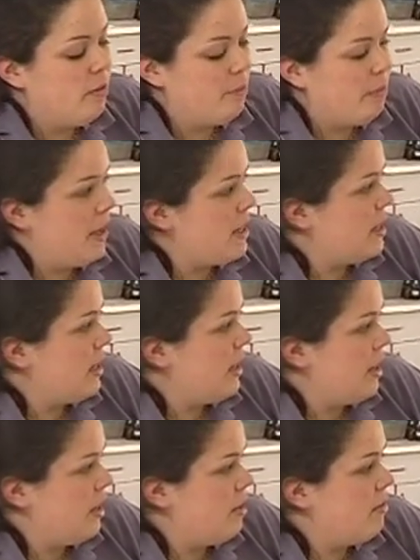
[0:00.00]

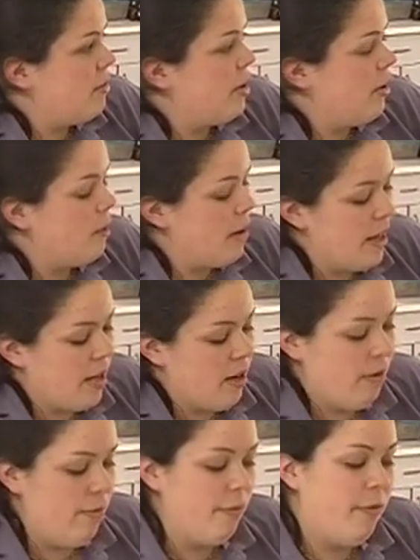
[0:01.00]
basically, where they
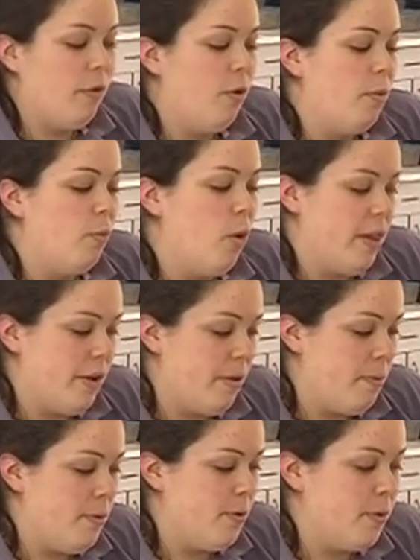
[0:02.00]
come from, why they're
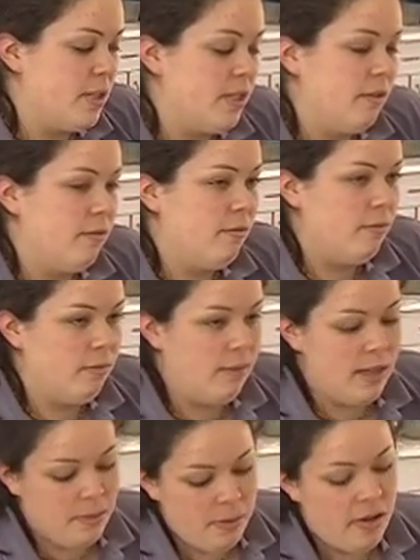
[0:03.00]
important
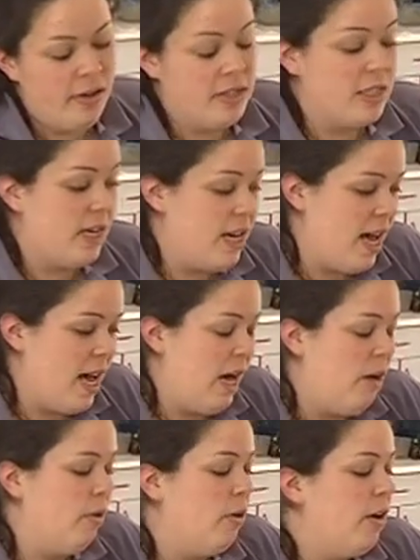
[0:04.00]
in the past and
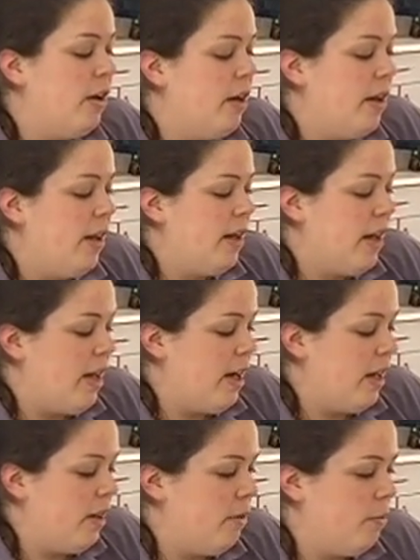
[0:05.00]
now,
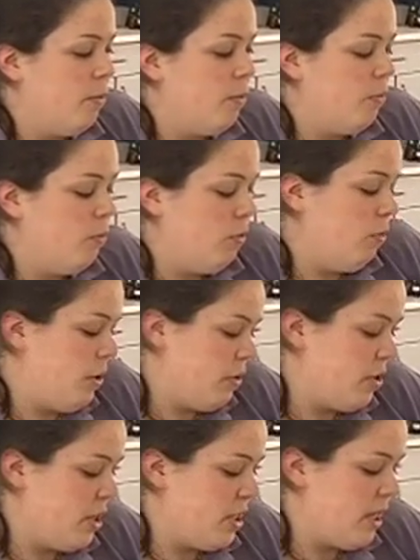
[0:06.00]
and we
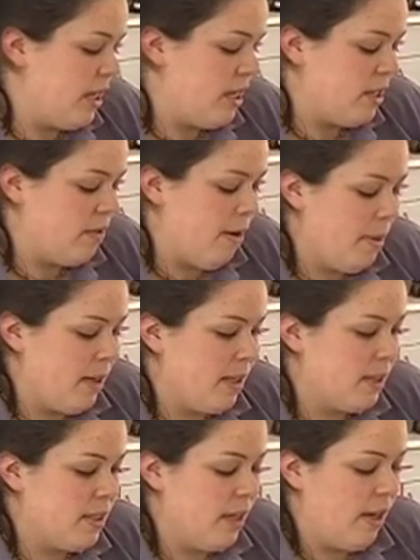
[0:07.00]
also study
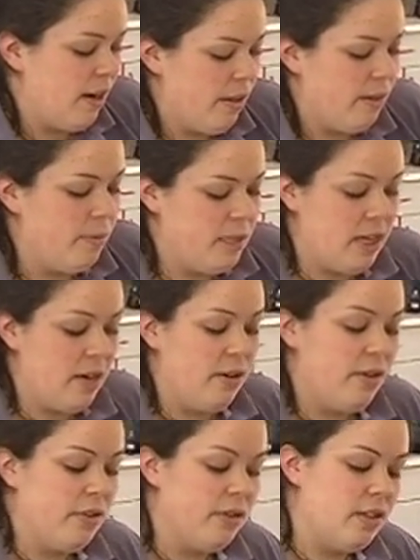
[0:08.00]
ceramics and other
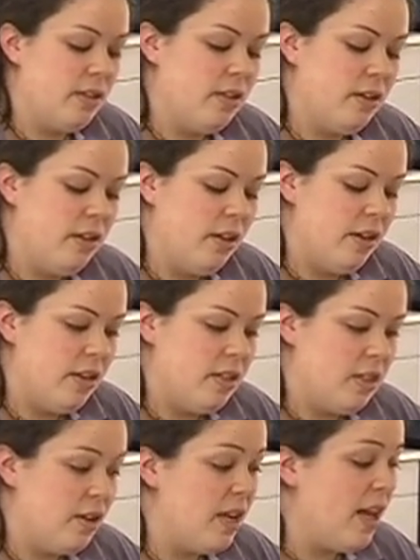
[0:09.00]
materials.
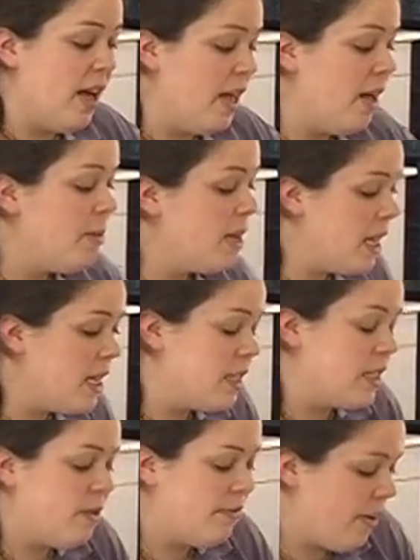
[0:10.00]
So yeah, I mean
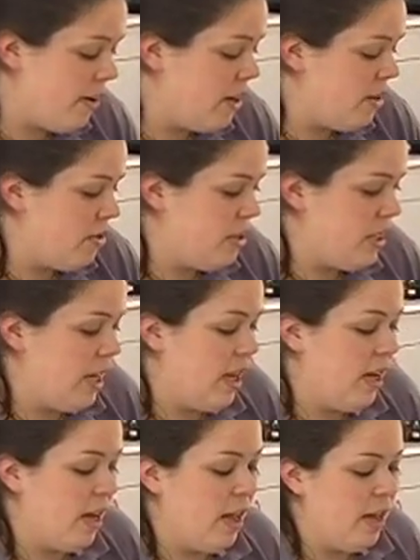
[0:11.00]
it's very
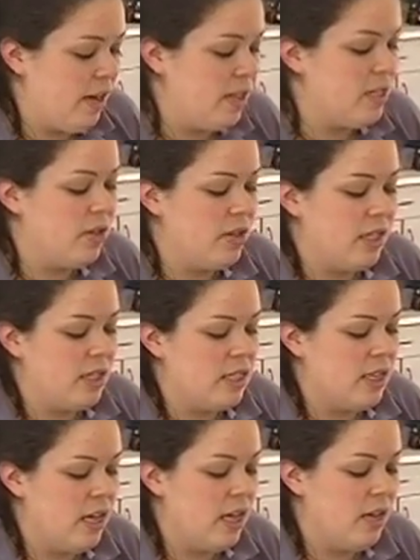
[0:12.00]
interesting, and it's interesting to
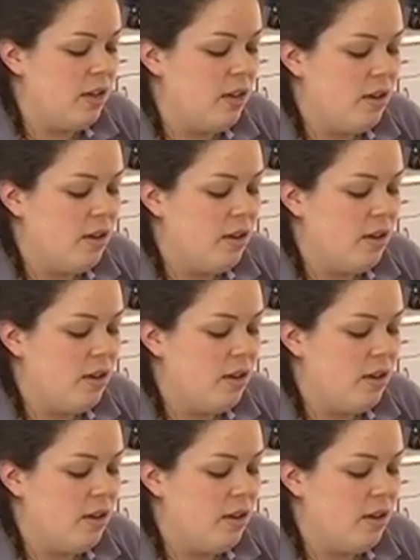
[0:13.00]
see,